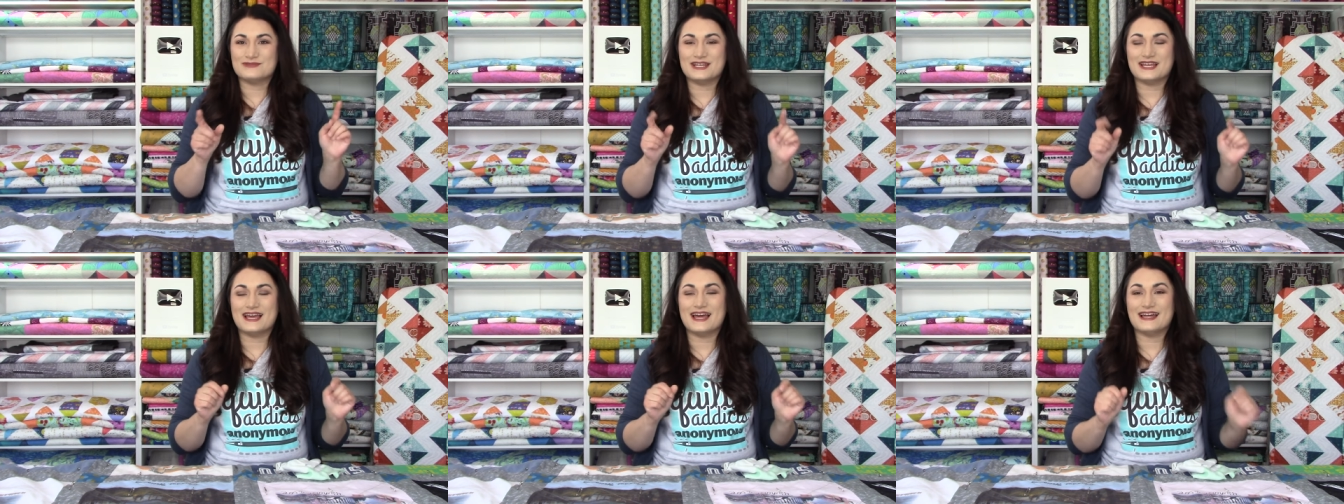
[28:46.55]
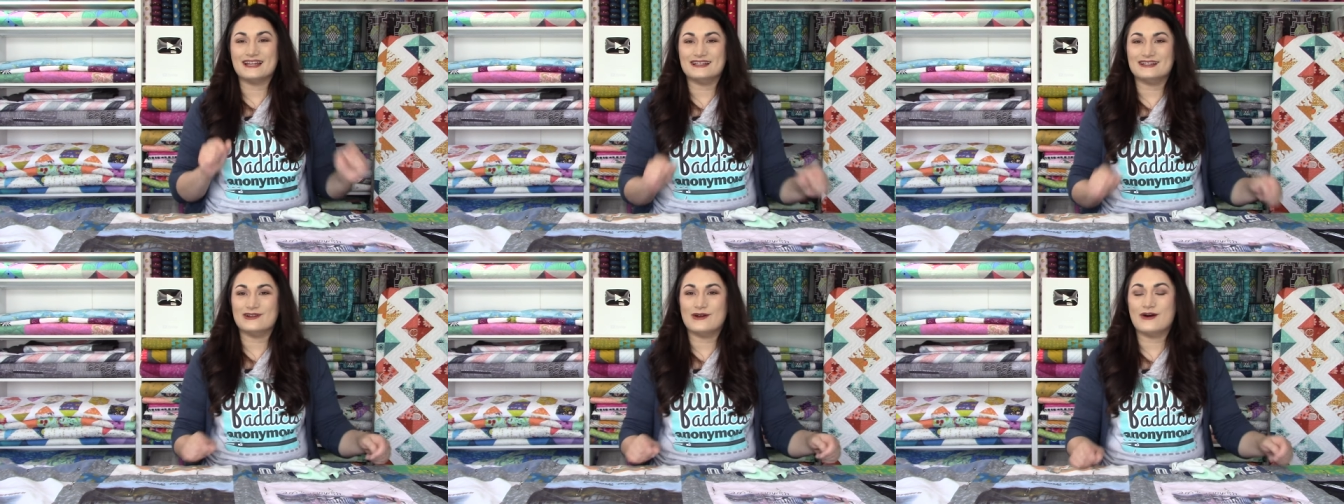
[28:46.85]
to
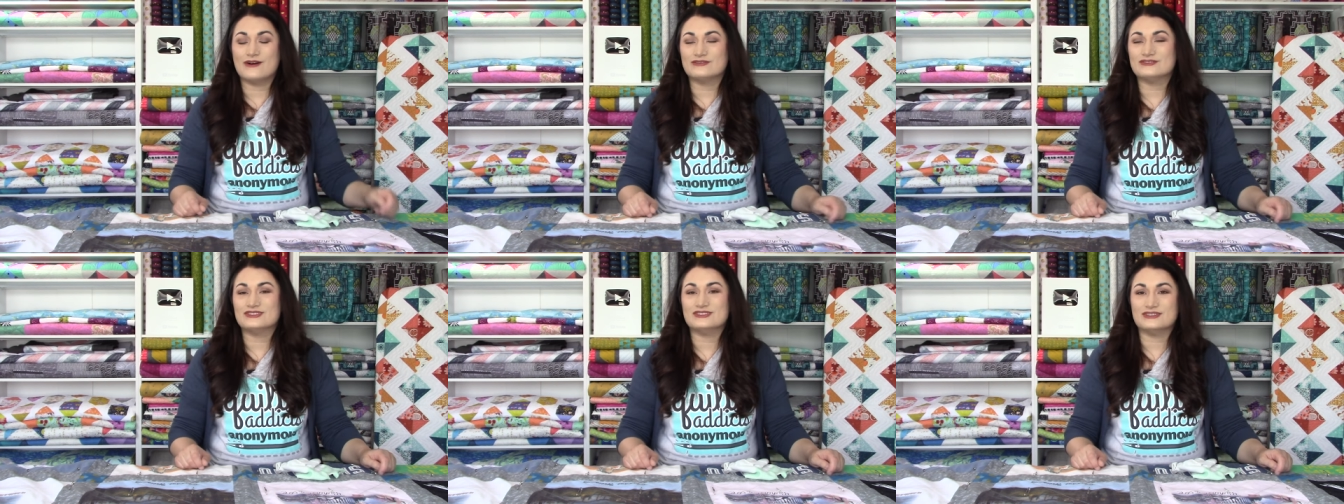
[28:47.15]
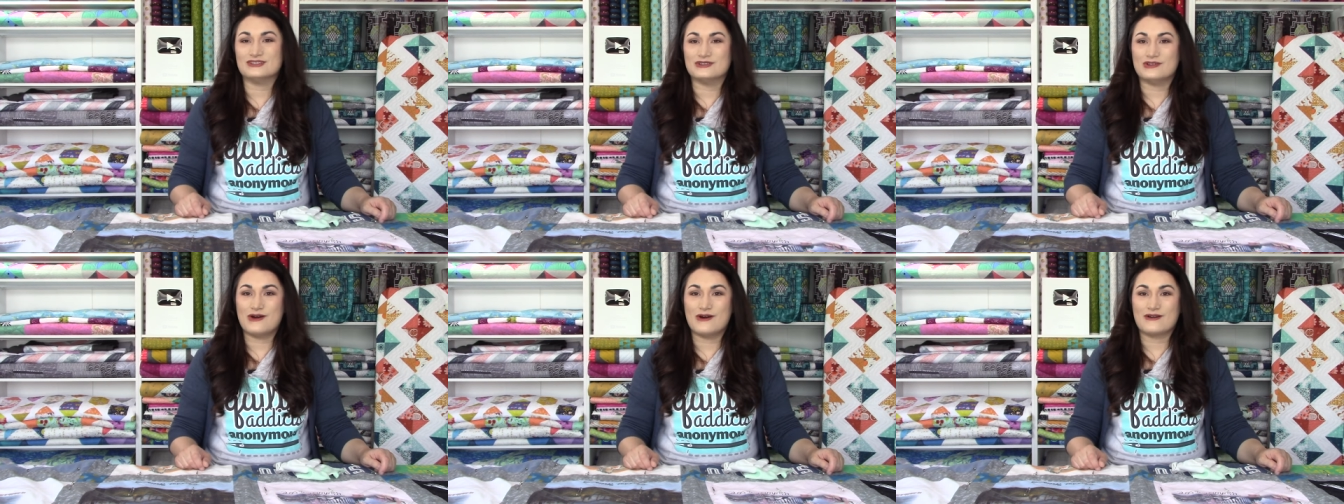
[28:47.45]
head it off to
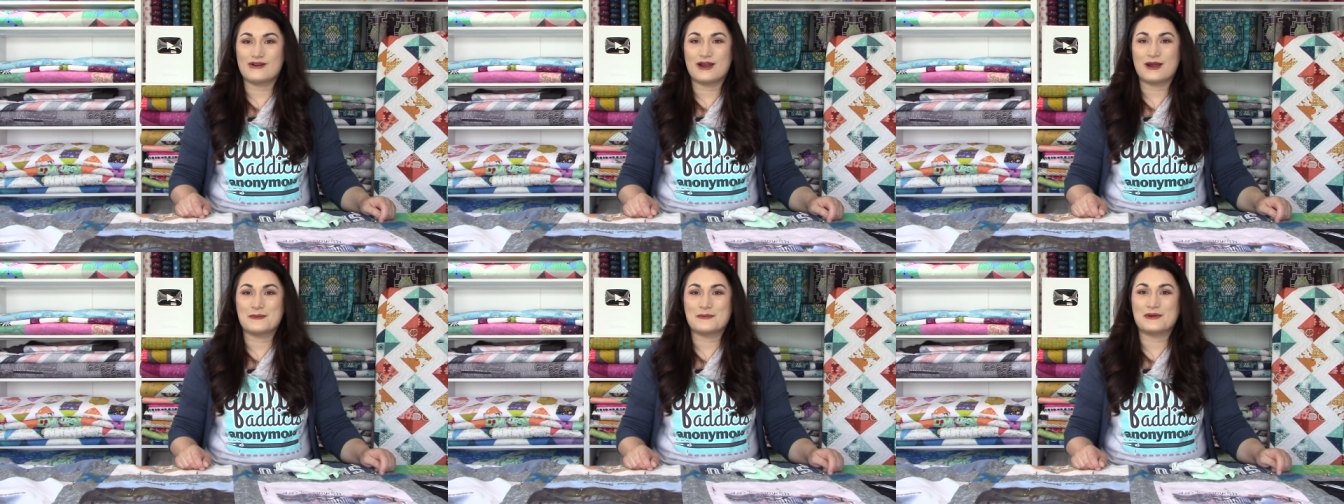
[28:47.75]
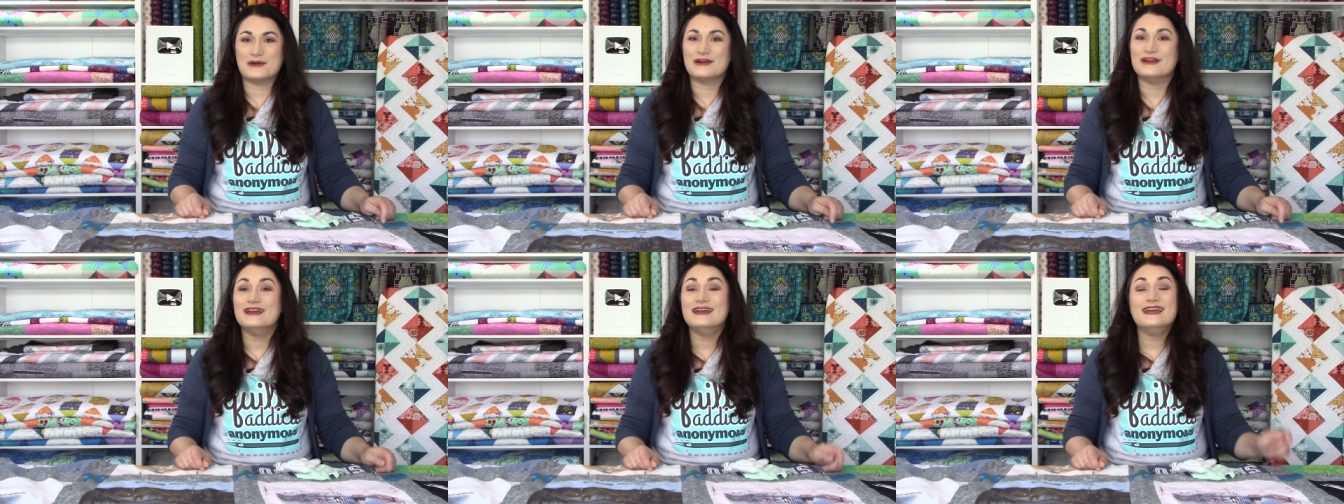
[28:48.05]
the long
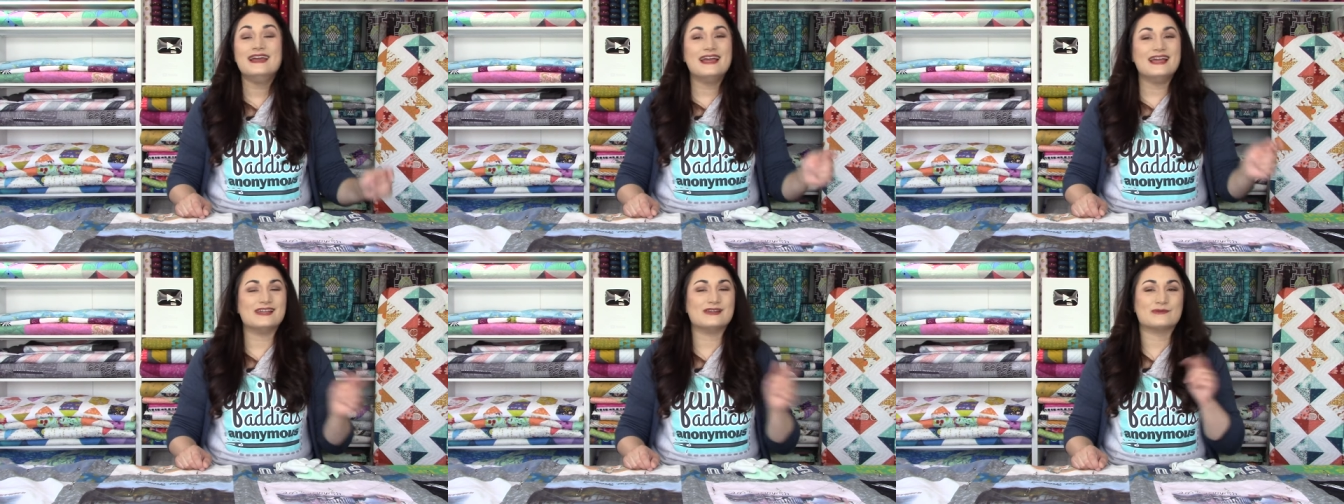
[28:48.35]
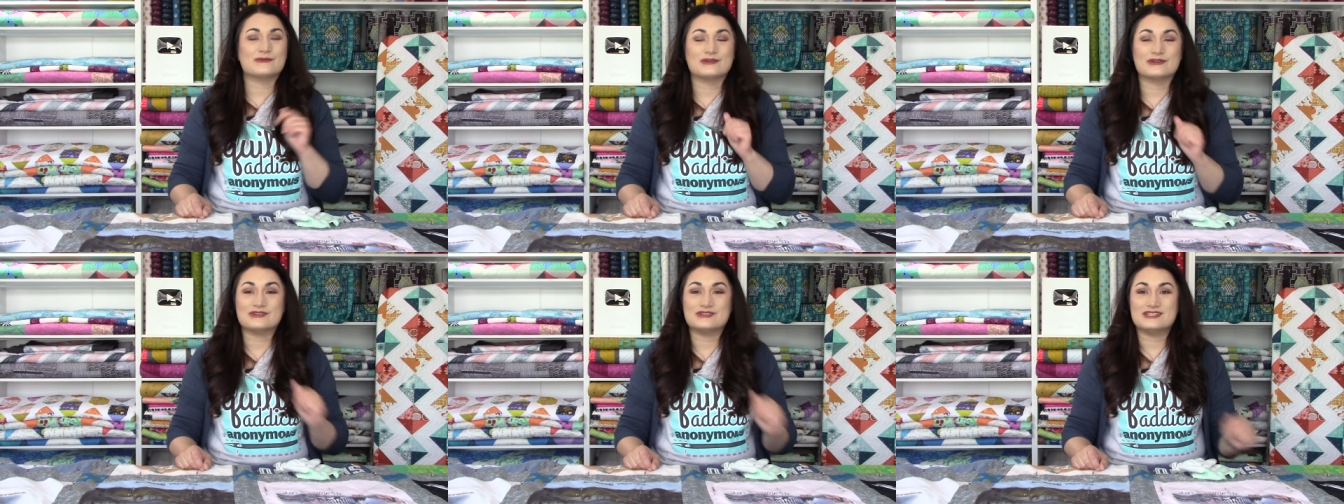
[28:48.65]
armer in
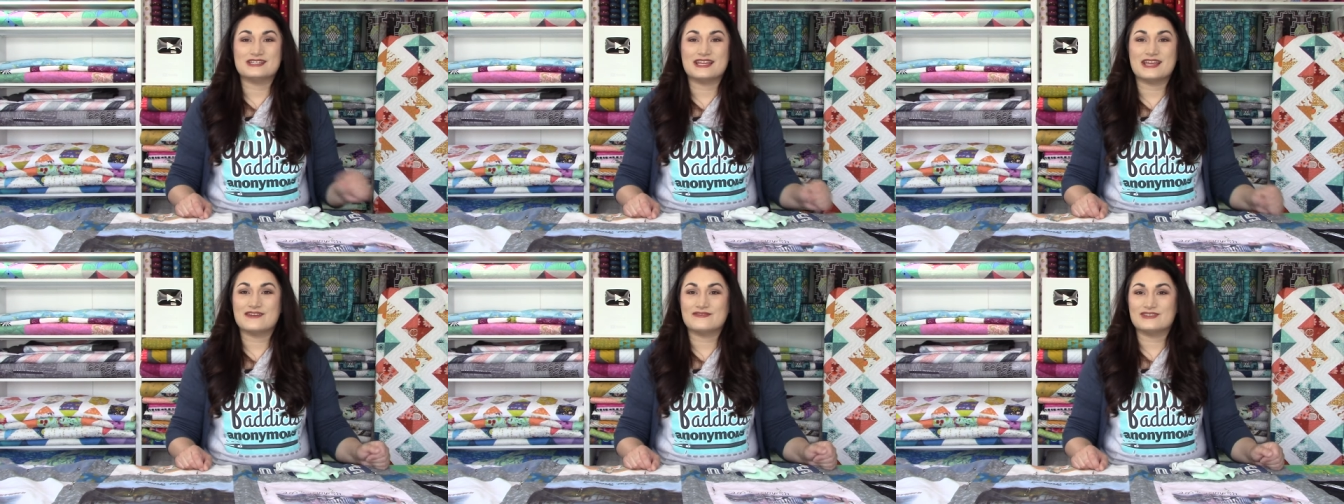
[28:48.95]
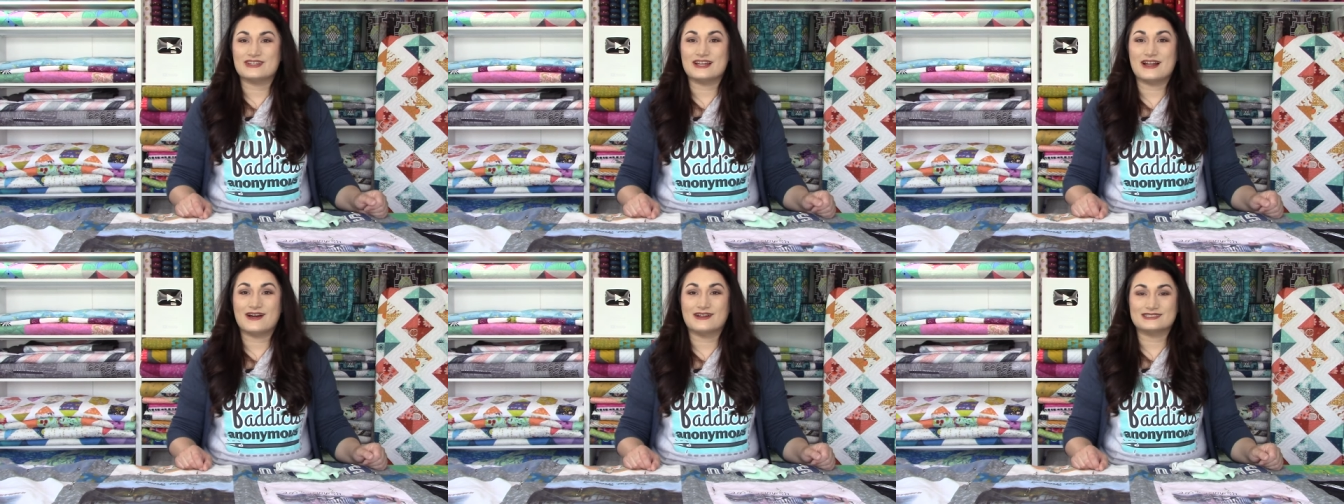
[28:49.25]
order to
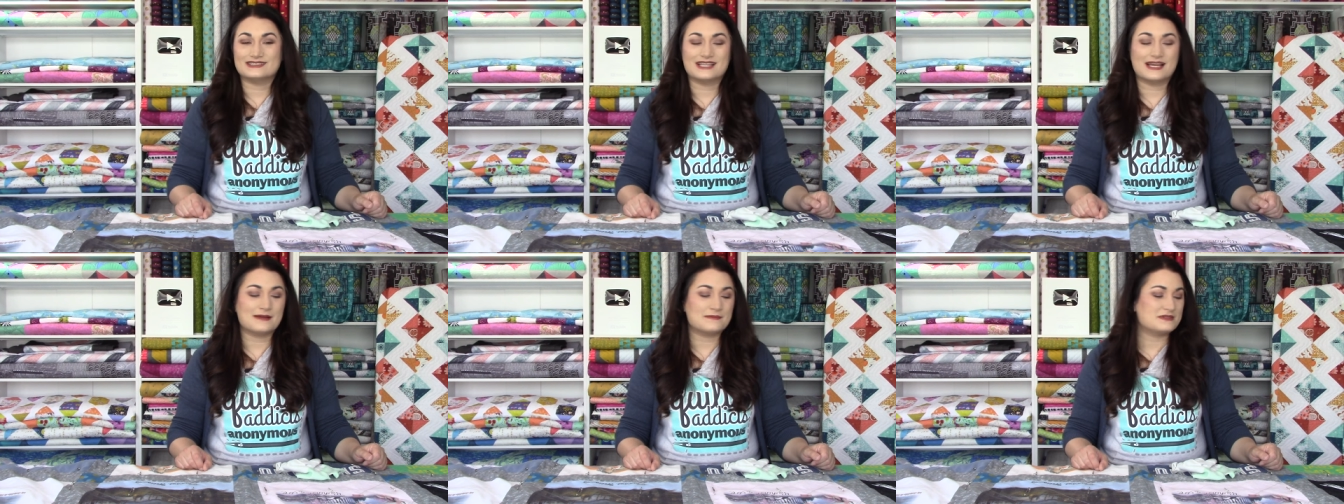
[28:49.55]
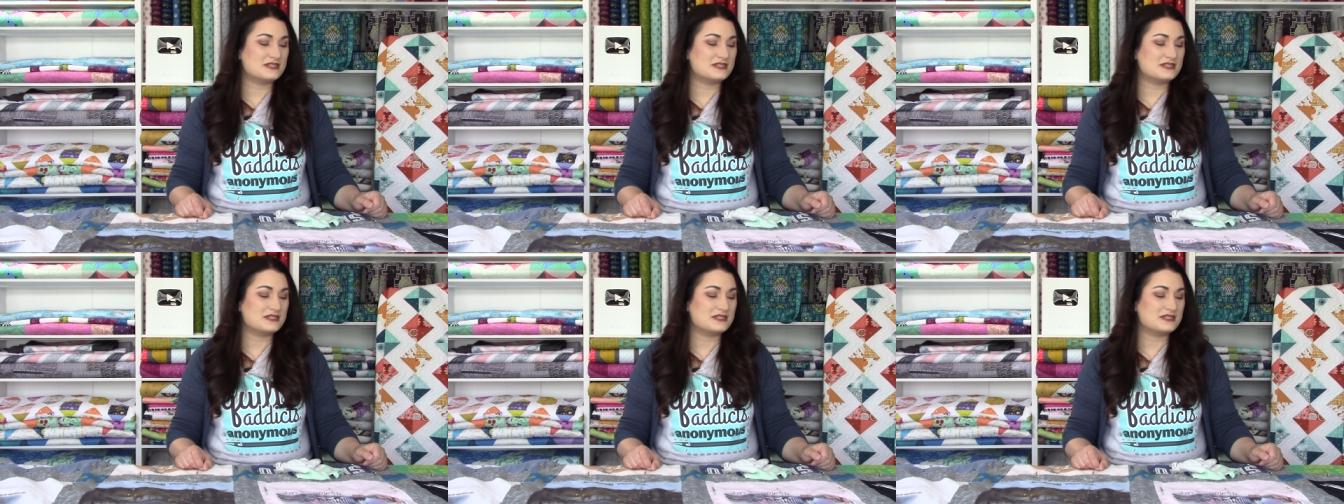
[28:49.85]
gift it on time.